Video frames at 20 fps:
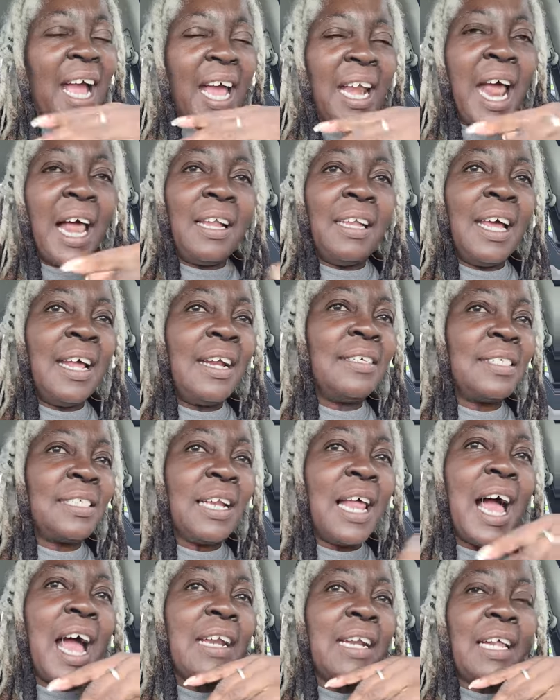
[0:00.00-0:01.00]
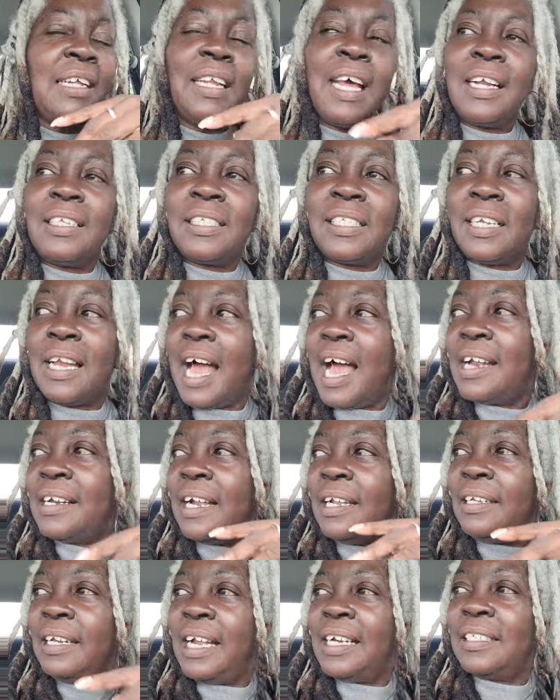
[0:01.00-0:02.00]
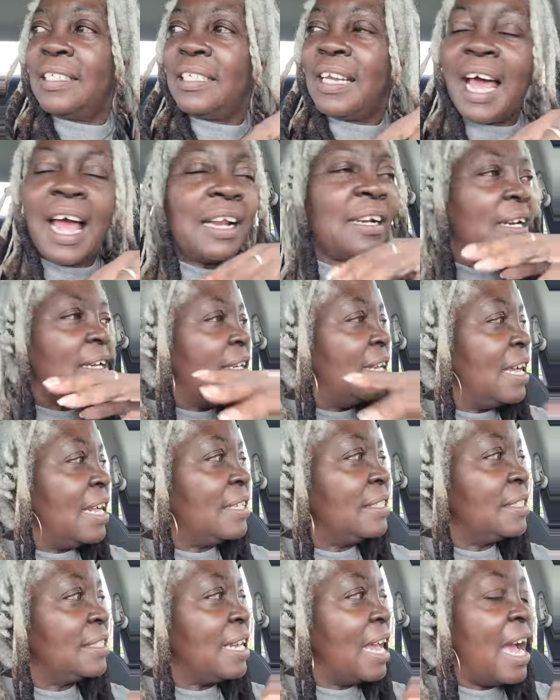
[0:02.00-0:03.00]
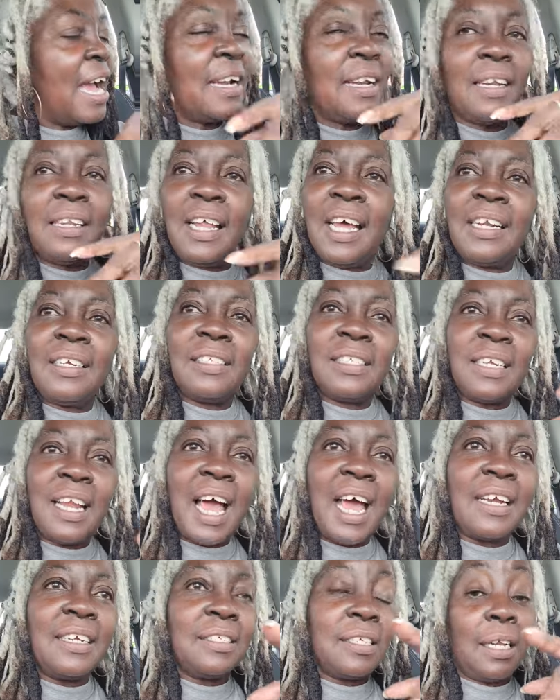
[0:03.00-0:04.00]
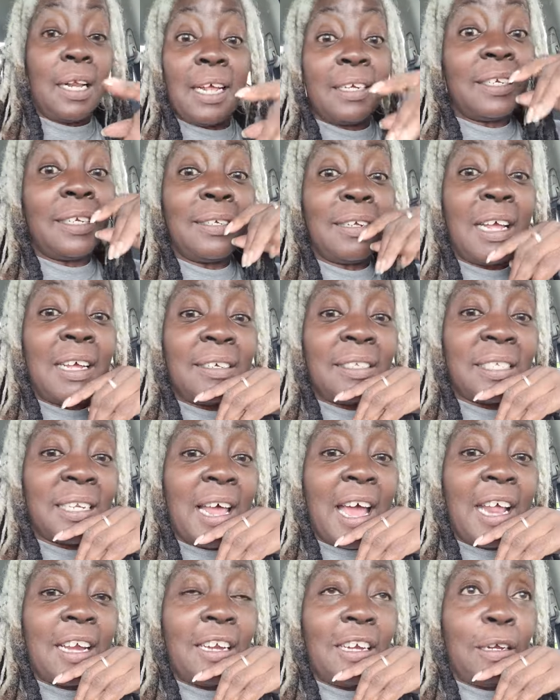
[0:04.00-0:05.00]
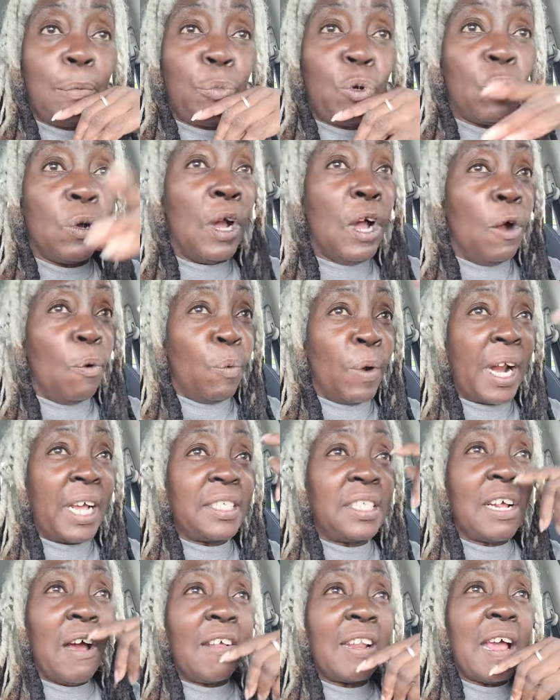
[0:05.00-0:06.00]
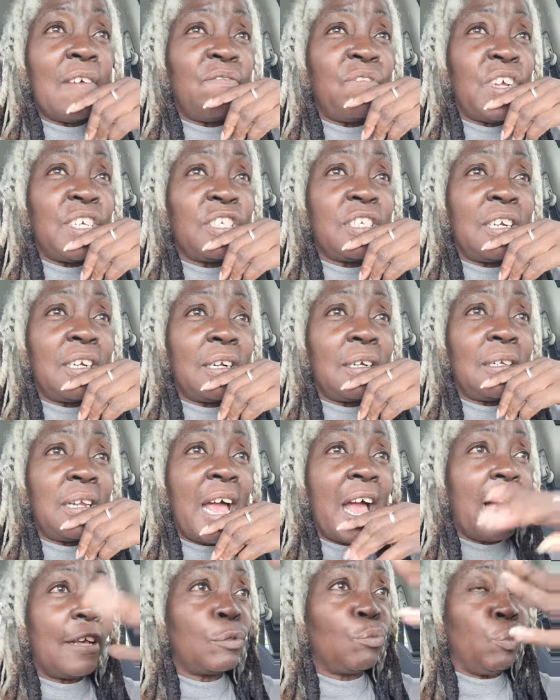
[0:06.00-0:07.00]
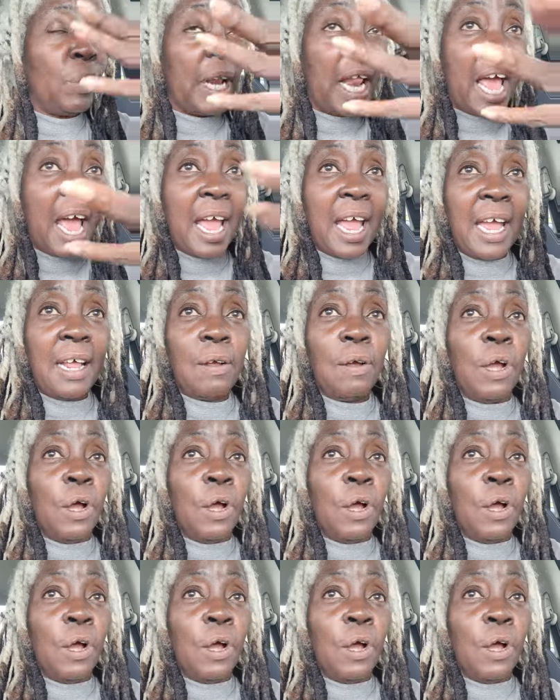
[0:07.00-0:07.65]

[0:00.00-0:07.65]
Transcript: And I let it slide, and I let it slide, and I let it slide, and I let it slide, and let it slide until I didn't let it slide anymore. When I saw that vision in the clouds, when that,